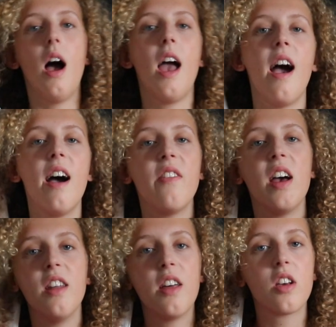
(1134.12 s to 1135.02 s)
I have
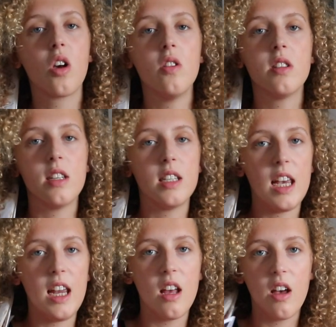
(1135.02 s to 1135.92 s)
another
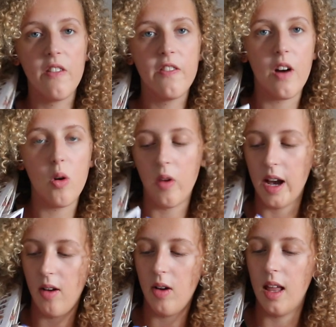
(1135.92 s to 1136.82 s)
concertina fold
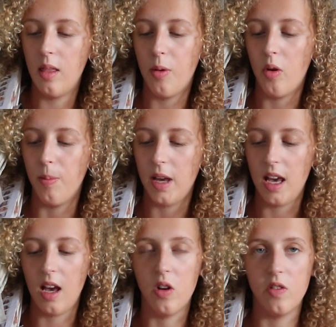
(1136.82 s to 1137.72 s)
out at the bottom
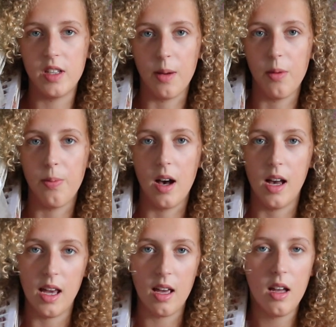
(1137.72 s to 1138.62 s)
here of some of
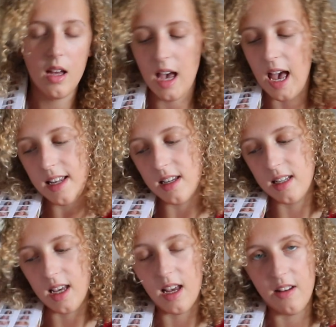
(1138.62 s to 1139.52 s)
my
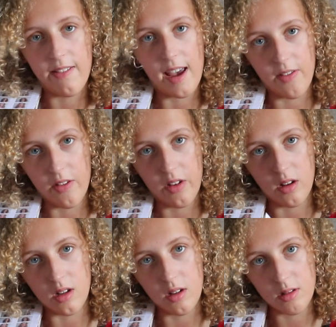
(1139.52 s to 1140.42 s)
edited favourite
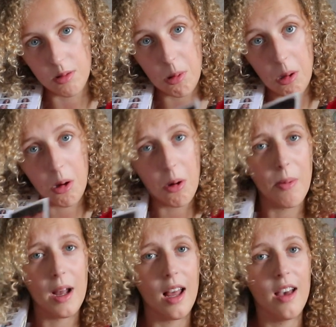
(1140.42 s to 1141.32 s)
photos. Oh
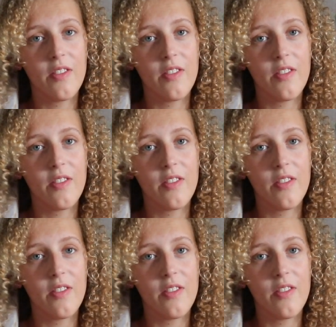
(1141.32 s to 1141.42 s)
my God.